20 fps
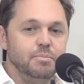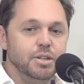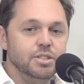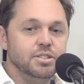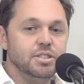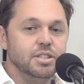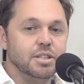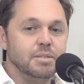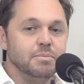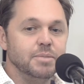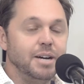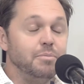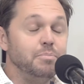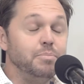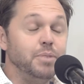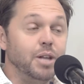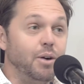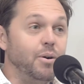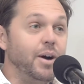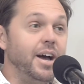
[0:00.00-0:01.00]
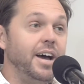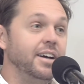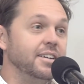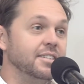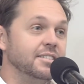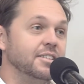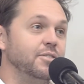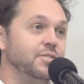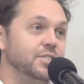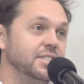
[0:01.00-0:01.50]
most of them they'll blow out
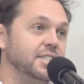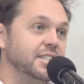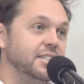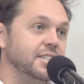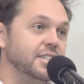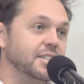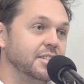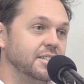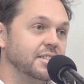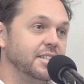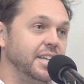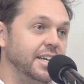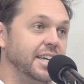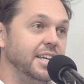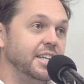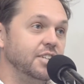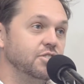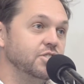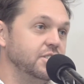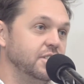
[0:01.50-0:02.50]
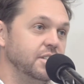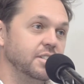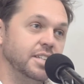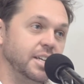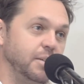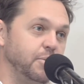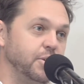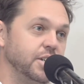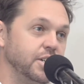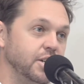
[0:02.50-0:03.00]
and obviously, they get interested and
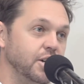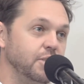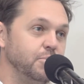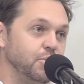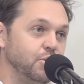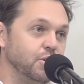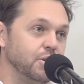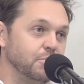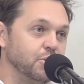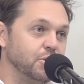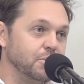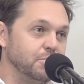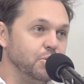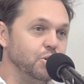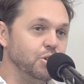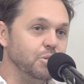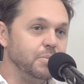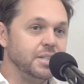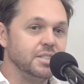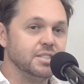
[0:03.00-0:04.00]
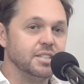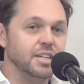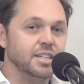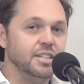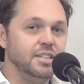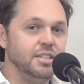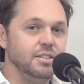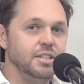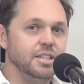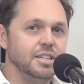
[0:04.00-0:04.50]
they want to know more and more and more. But it's like
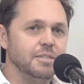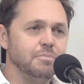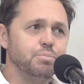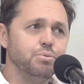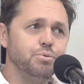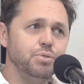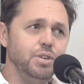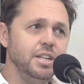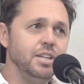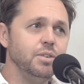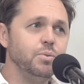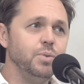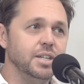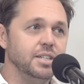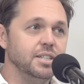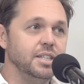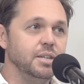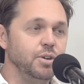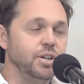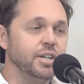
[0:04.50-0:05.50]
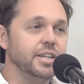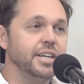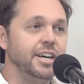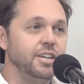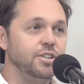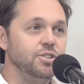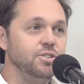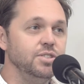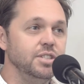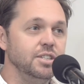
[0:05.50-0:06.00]
you can pretty quickly work
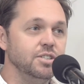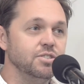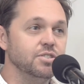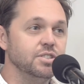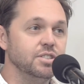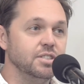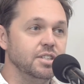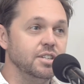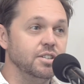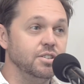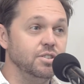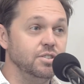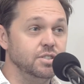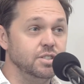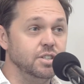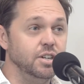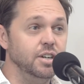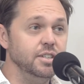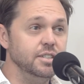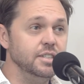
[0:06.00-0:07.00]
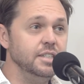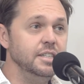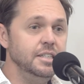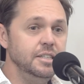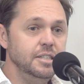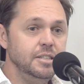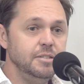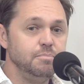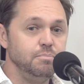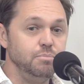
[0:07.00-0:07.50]
out who's interested and who's not.
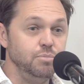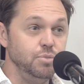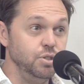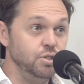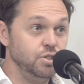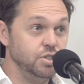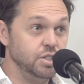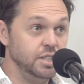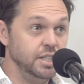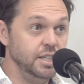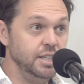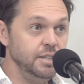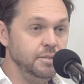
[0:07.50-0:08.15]
Right. Mutually.